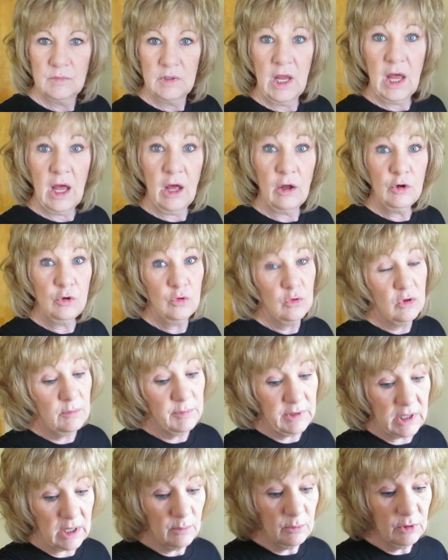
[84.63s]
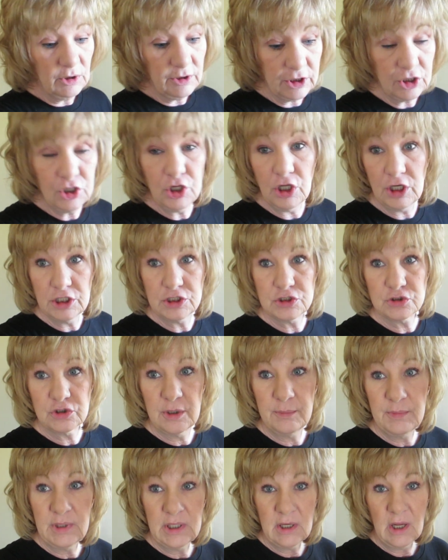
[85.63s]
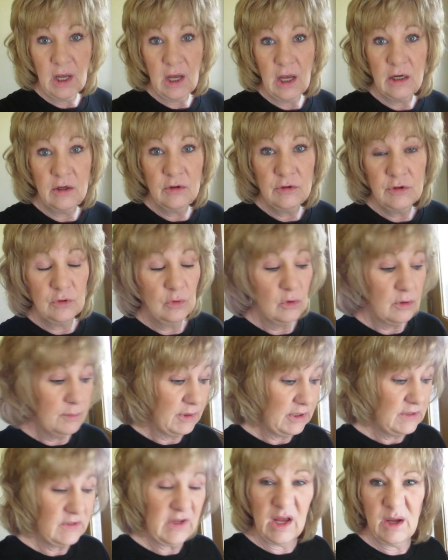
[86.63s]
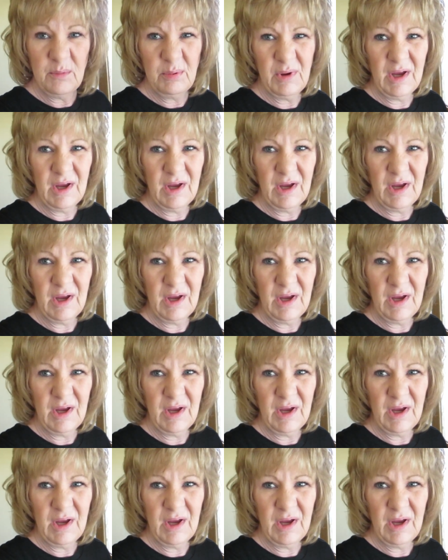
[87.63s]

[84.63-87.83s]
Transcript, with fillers: Now, normally I'm really good at trimming. I don't normally tape